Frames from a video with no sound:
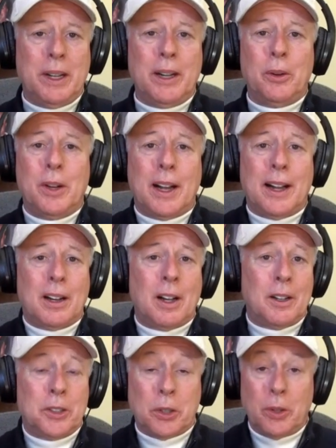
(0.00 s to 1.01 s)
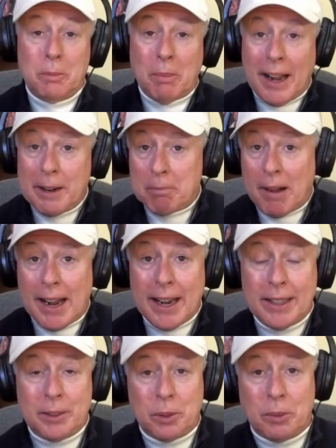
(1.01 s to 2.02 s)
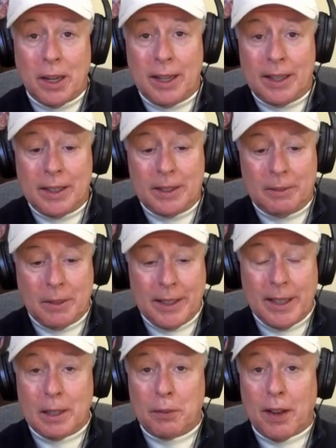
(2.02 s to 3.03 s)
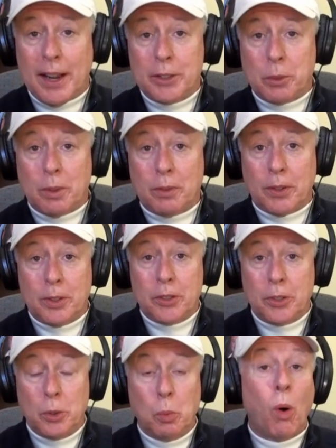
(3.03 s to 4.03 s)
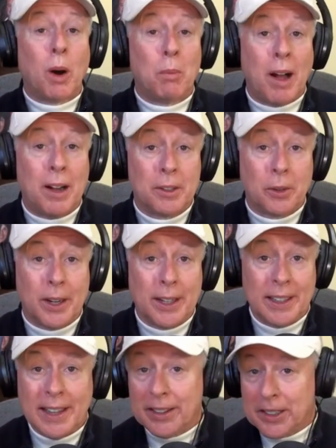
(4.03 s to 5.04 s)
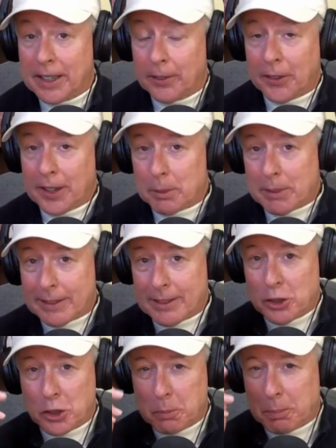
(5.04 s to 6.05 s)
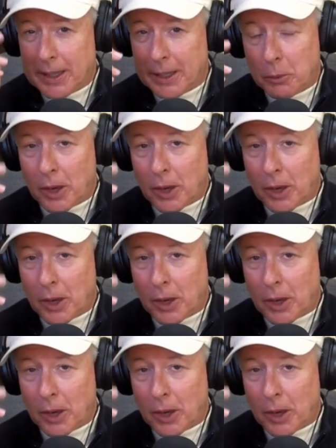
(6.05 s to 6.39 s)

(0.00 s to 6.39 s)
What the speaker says: neocon also, in my mind, identifies and refers to warmongering. And that's the other thing about this spinning